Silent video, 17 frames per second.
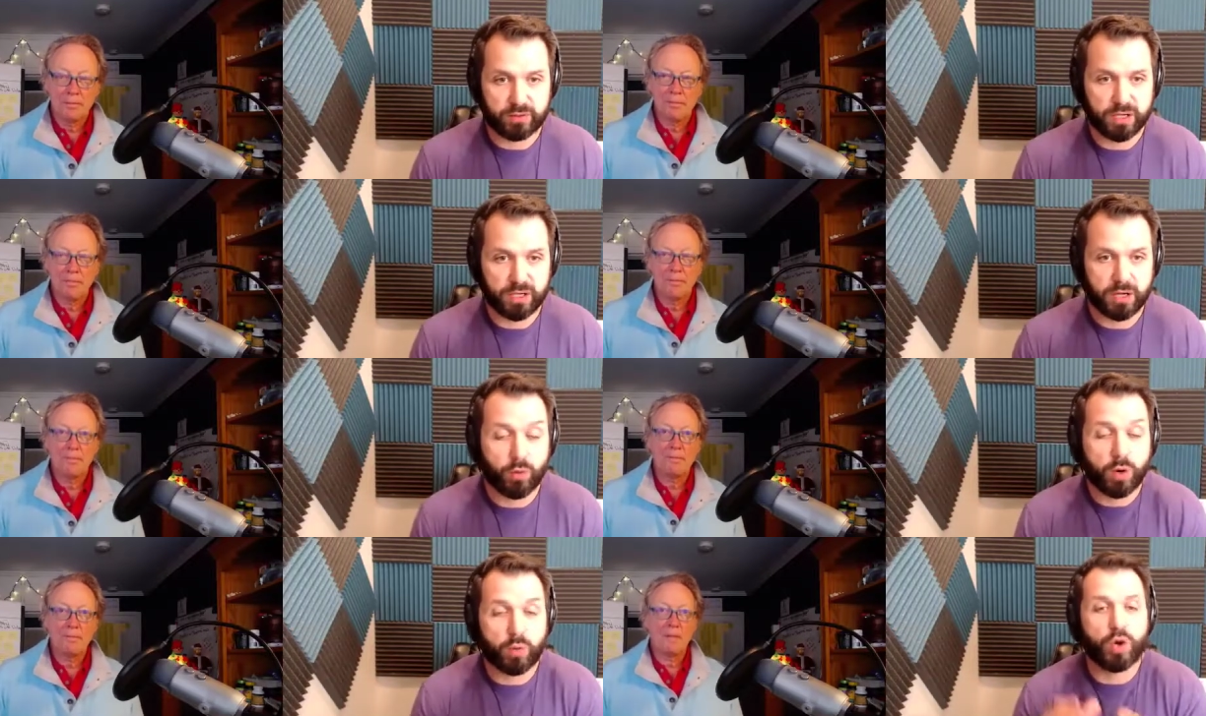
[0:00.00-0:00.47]

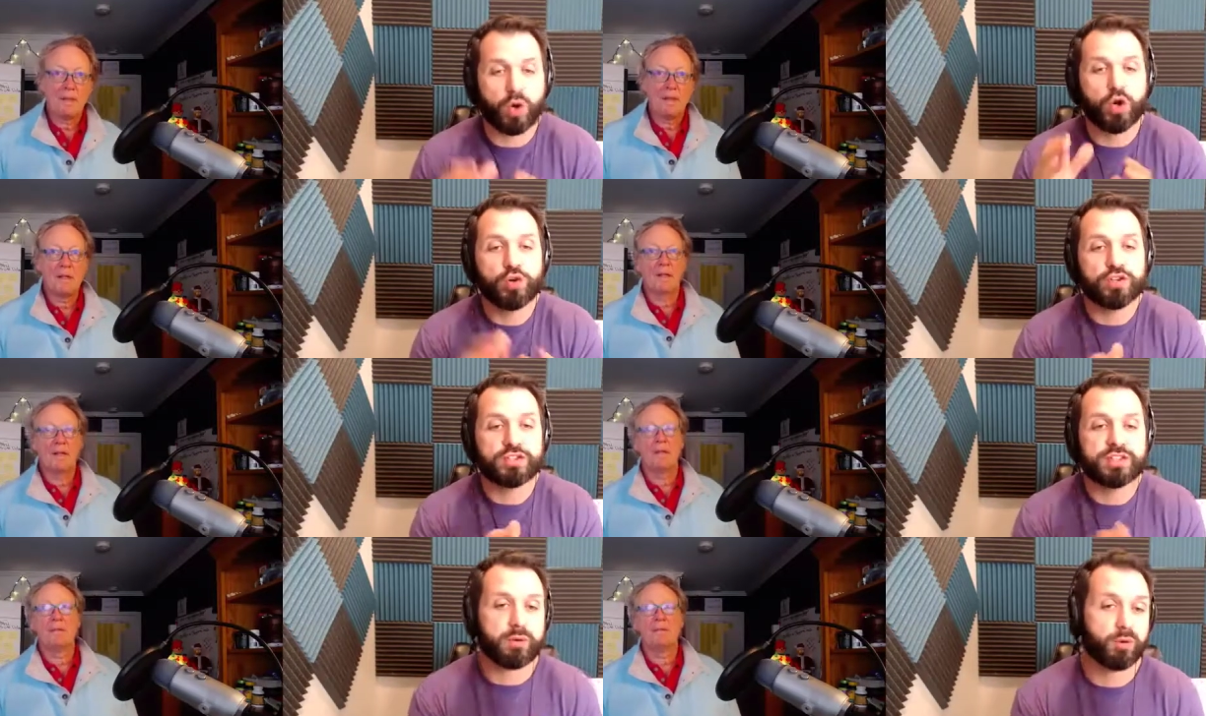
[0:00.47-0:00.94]
Speaker 1: Uh, well, well, who
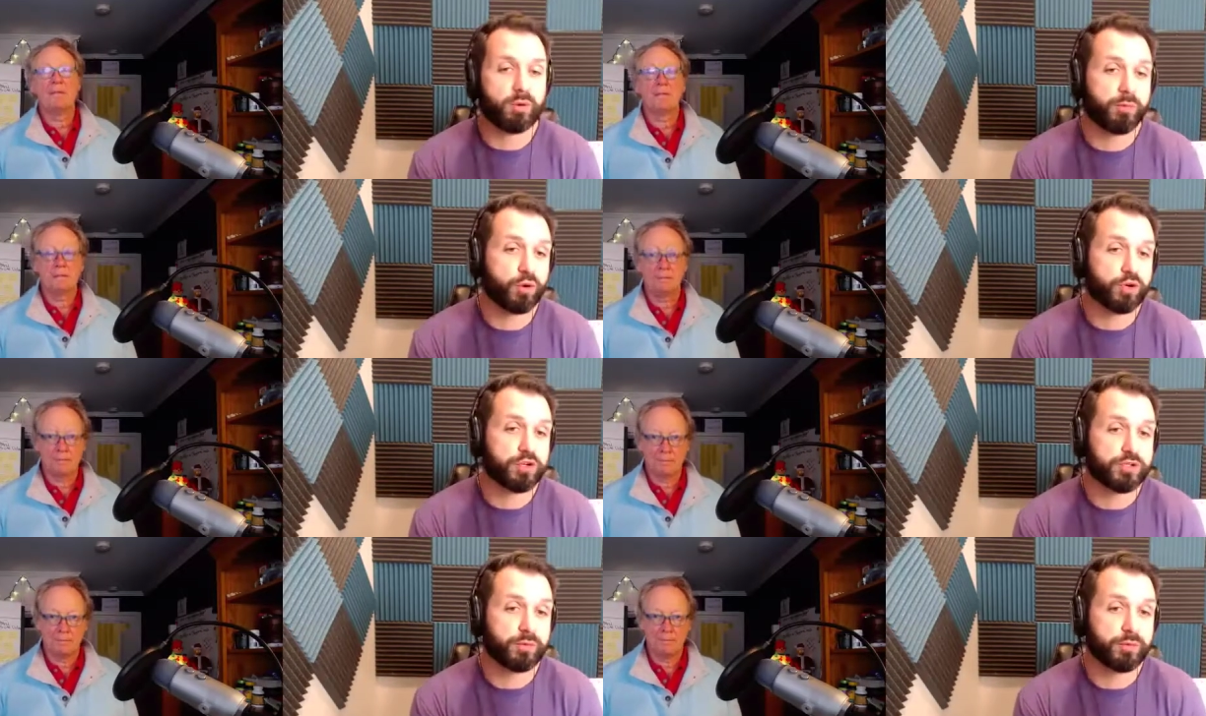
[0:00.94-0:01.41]
does that
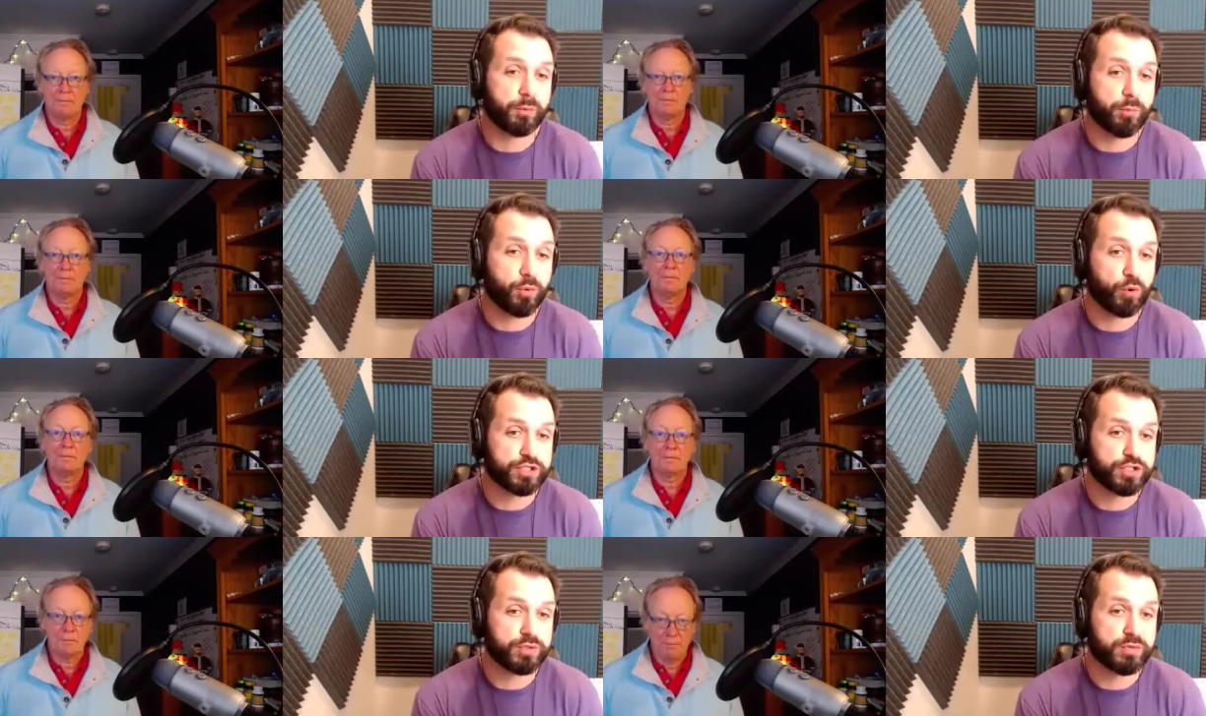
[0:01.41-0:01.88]
to
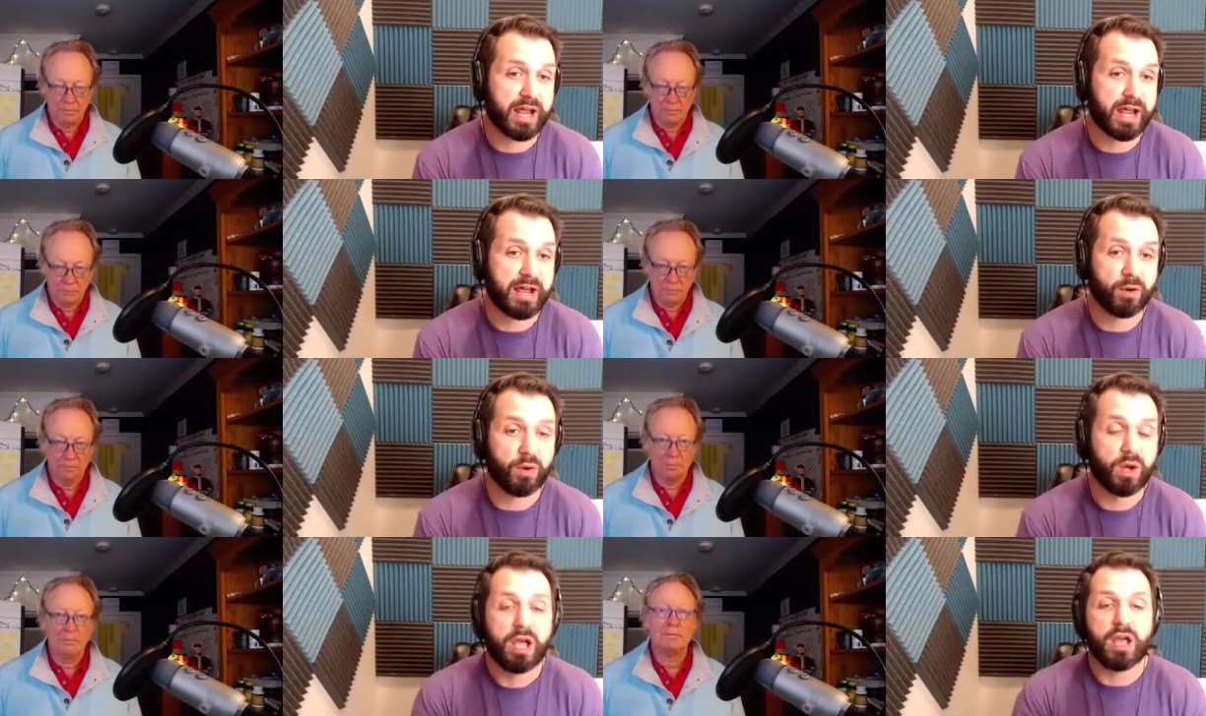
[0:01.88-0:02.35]
report to
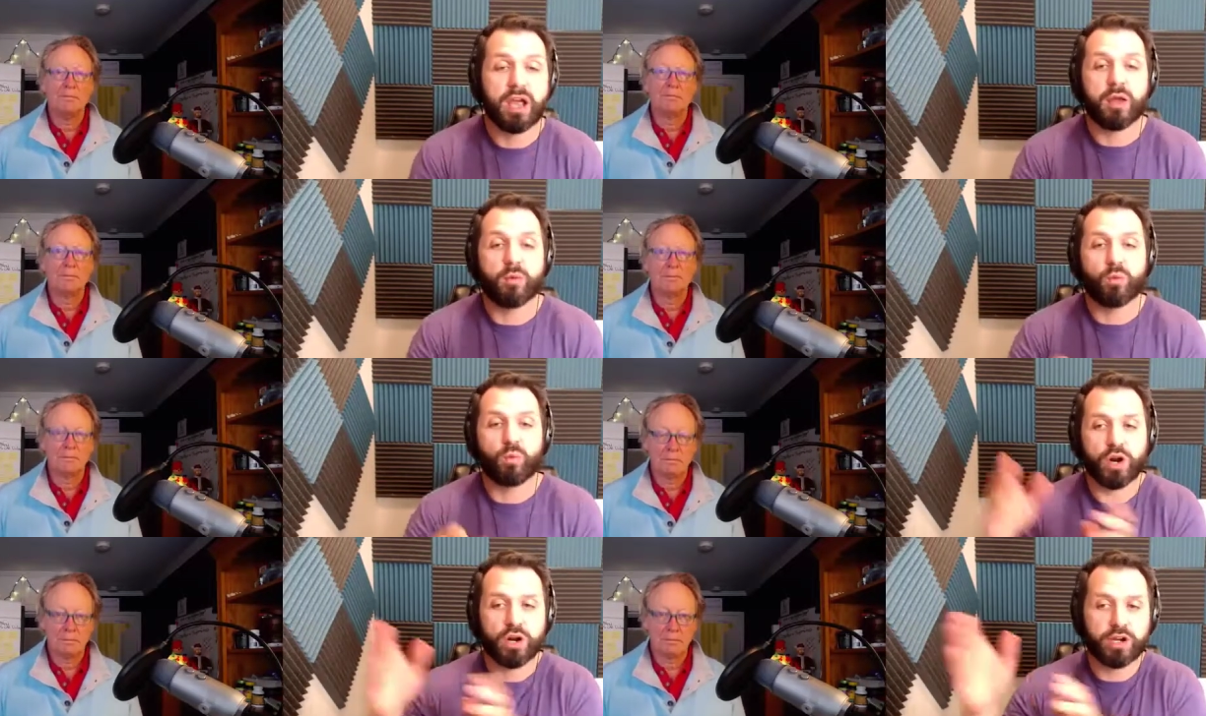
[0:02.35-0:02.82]
now?
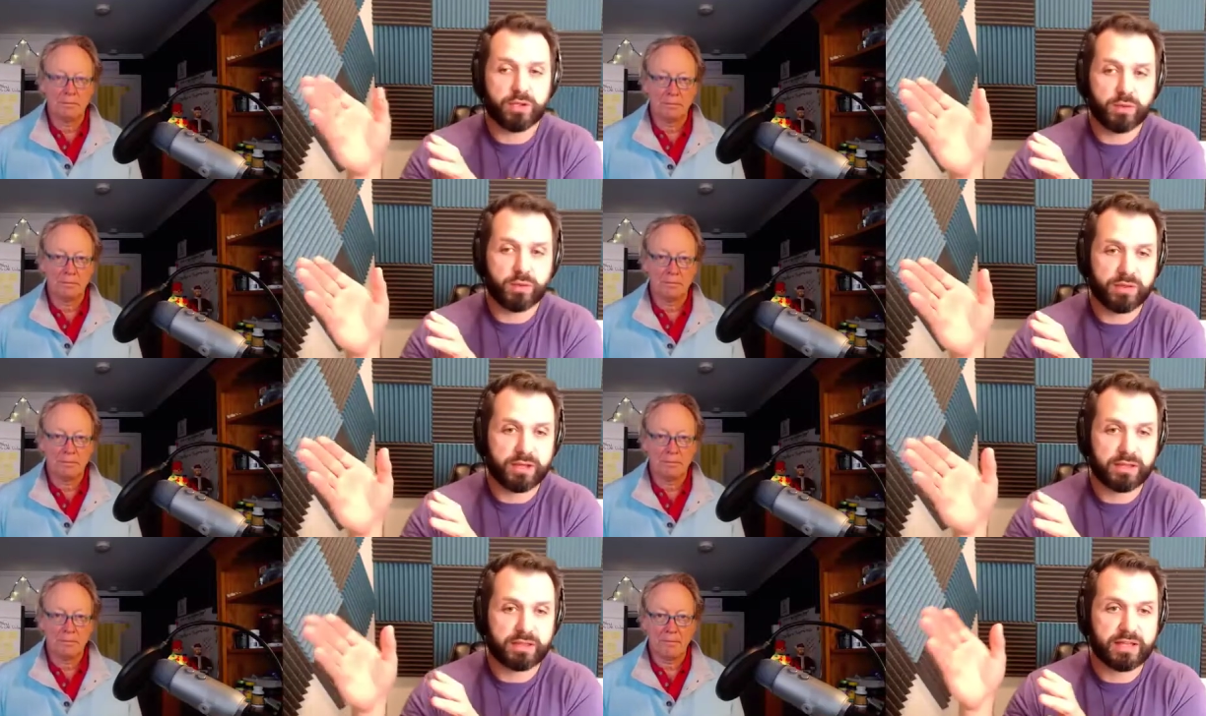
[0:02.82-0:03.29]
And where do you
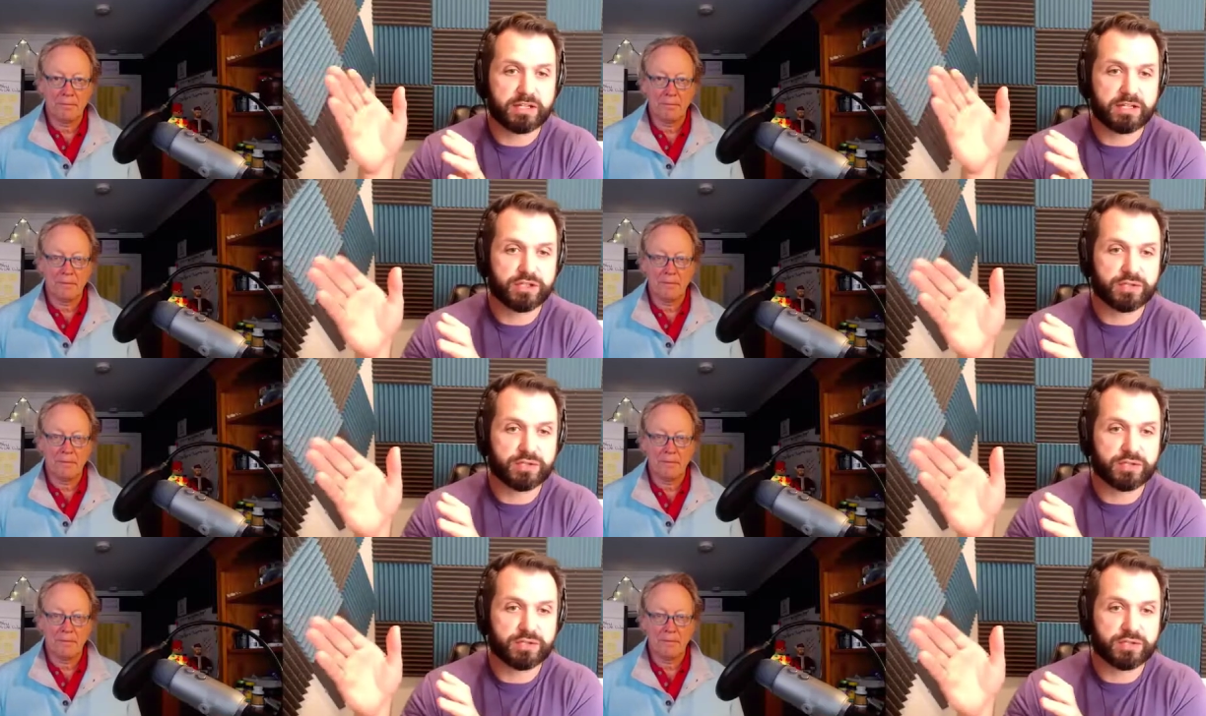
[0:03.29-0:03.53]
think that